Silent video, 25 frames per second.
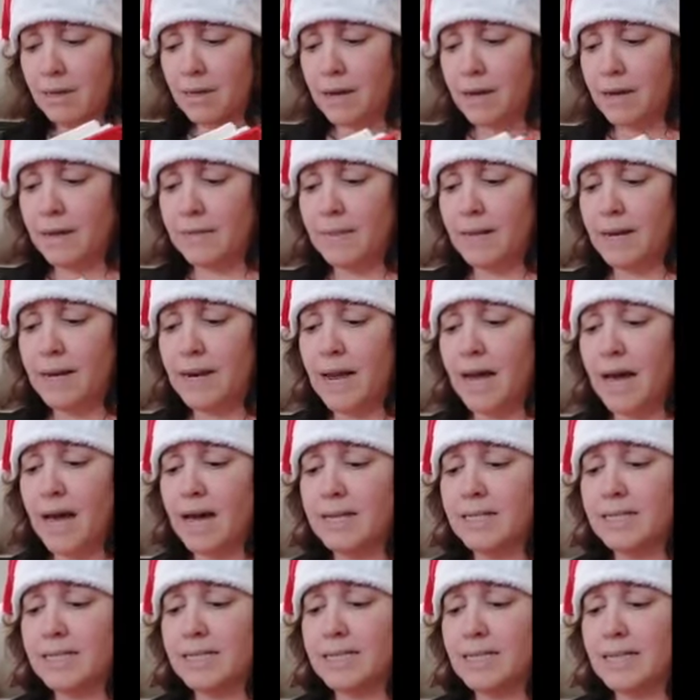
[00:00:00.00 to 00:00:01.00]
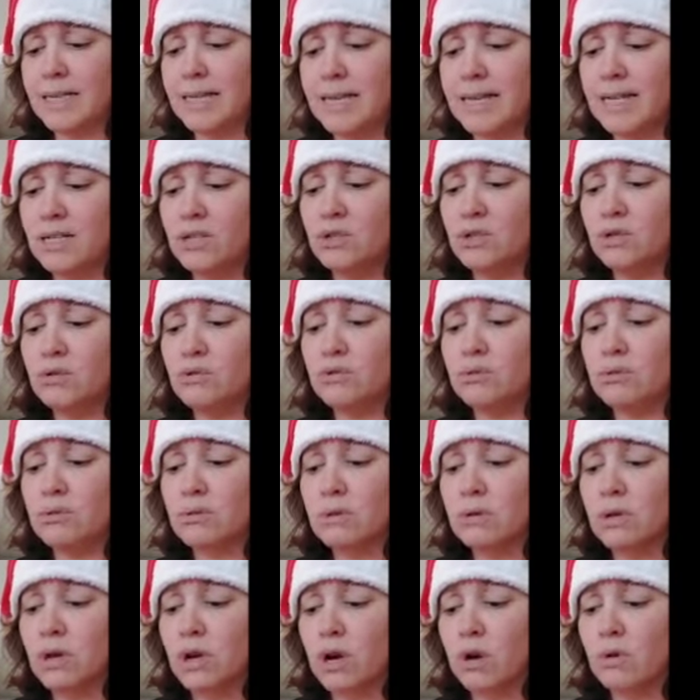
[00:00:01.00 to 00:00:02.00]
And the last thing he took
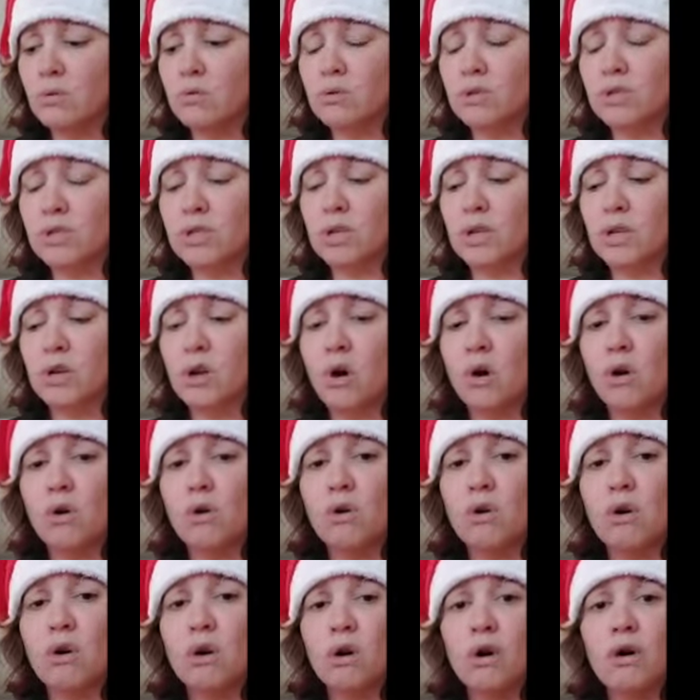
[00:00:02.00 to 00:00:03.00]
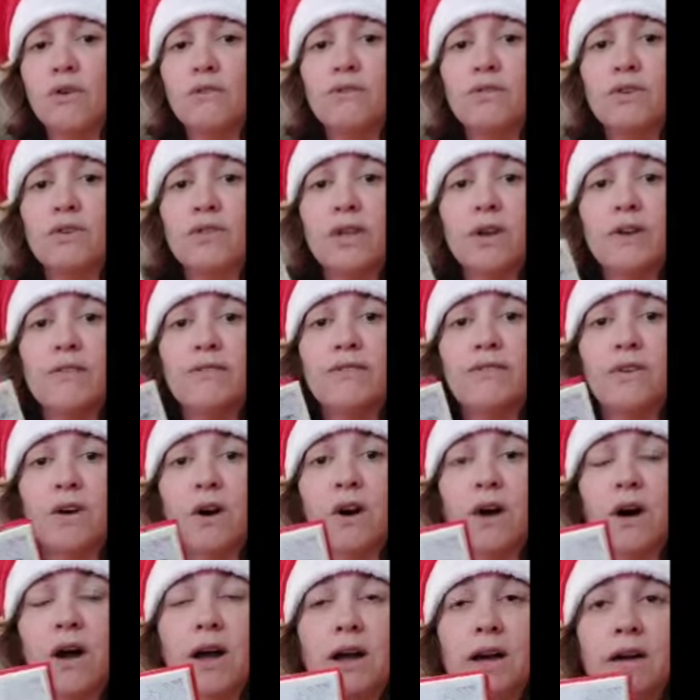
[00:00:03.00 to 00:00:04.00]
was the log for their
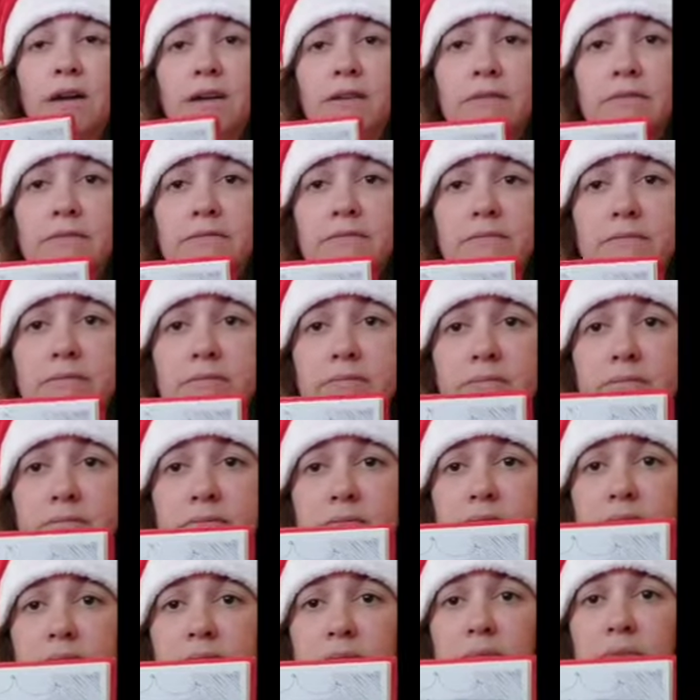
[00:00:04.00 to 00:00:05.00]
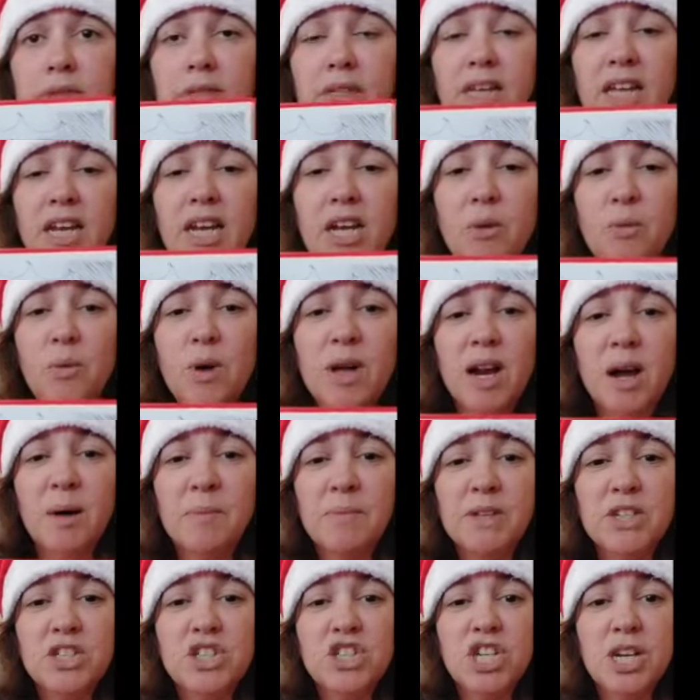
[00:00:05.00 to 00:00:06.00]
fire. And he went
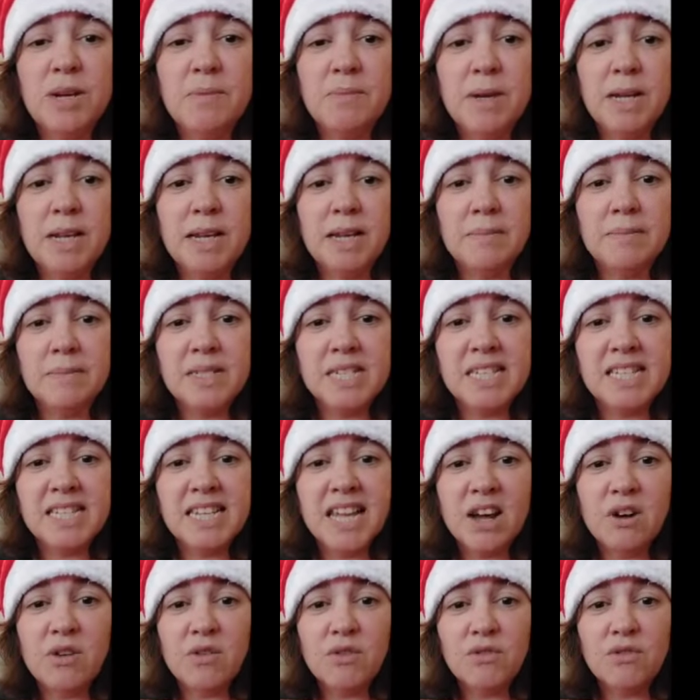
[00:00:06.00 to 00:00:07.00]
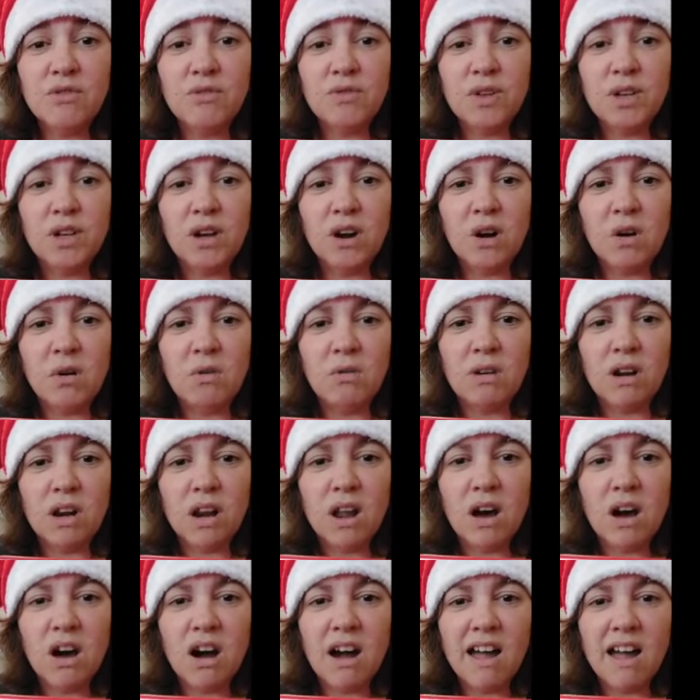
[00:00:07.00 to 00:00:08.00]
up the chimney himself, the old
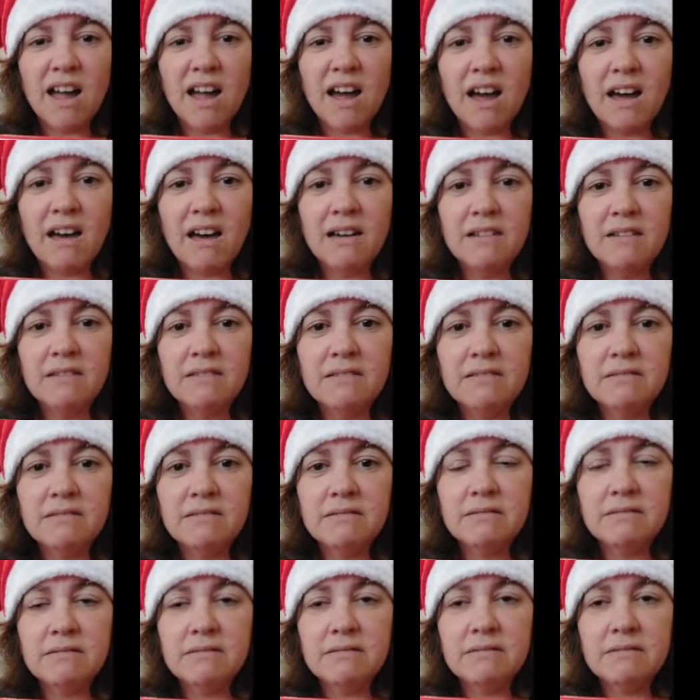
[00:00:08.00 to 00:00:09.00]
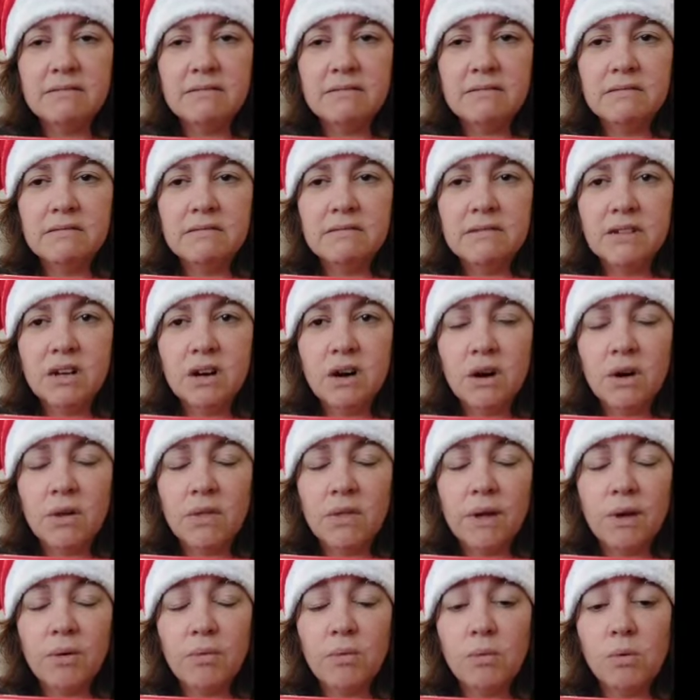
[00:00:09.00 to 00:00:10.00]
liar. On
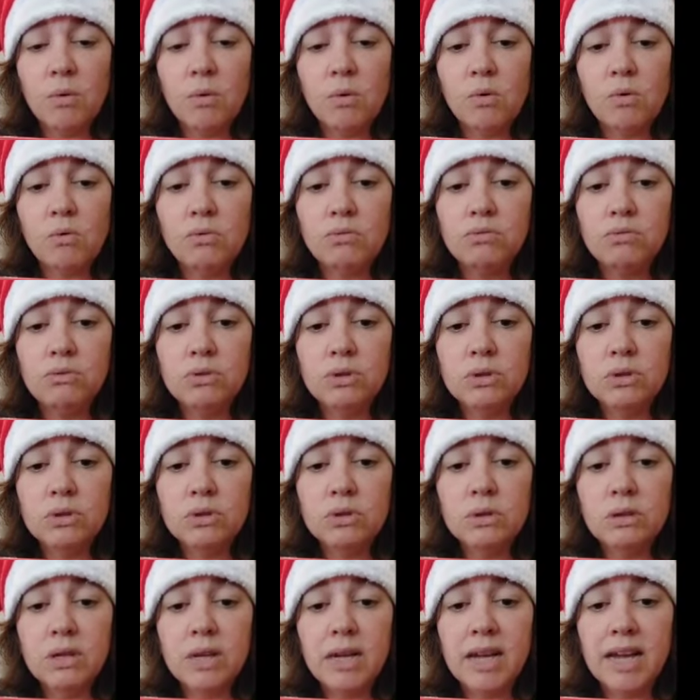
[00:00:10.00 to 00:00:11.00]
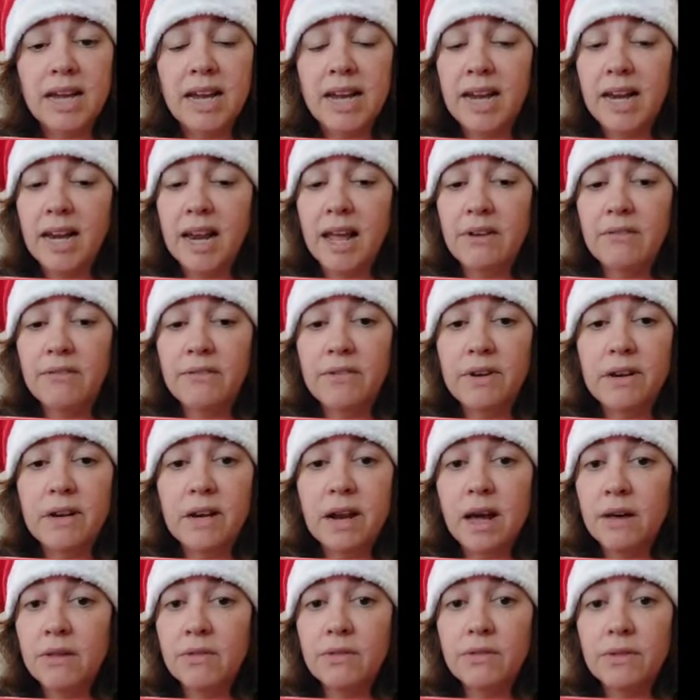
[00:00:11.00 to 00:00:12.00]
their walls he left
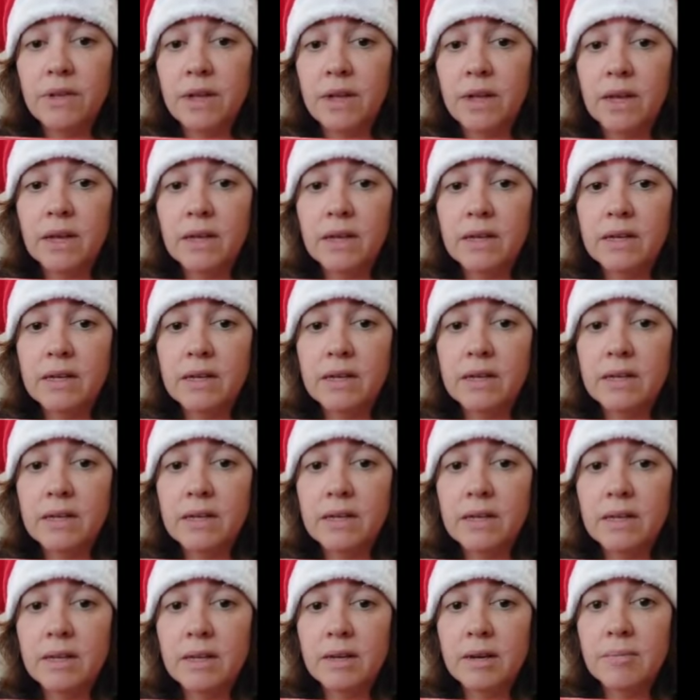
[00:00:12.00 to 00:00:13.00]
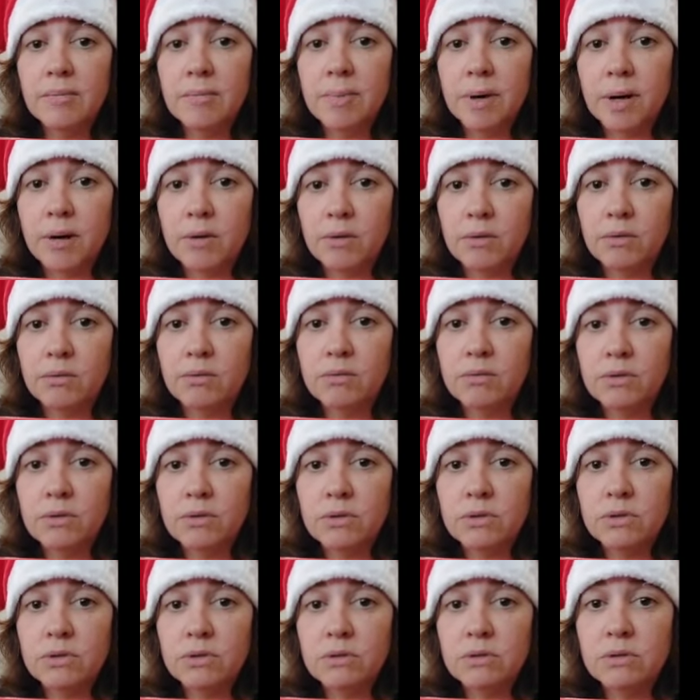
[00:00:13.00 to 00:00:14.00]
nothing but
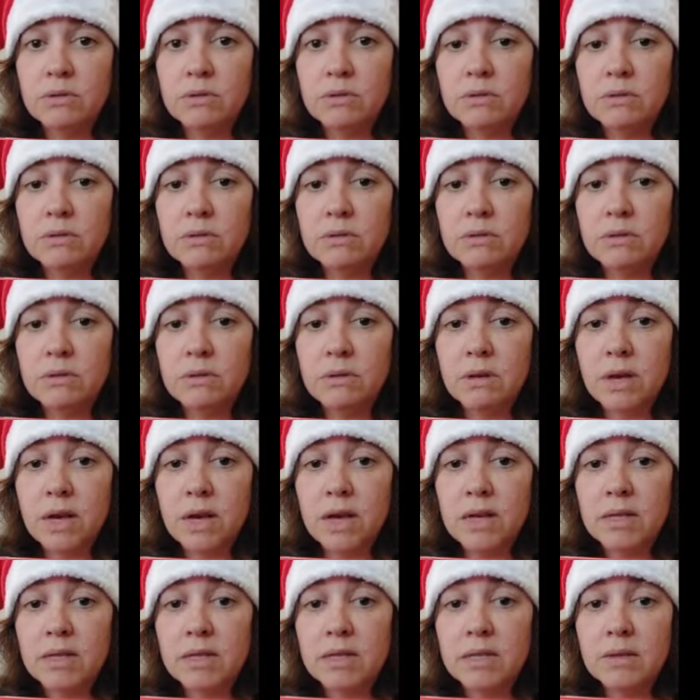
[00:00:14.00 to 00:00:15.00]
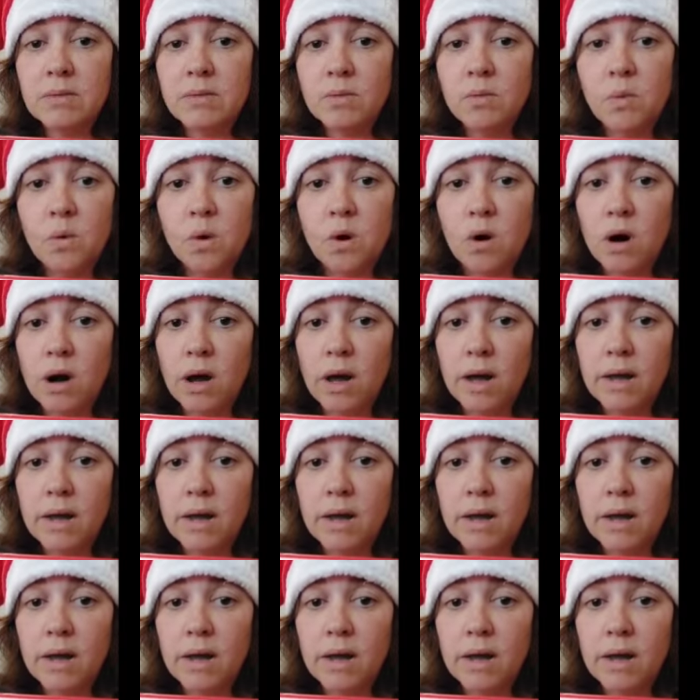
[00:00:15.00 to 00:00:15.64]
hooks and some wire.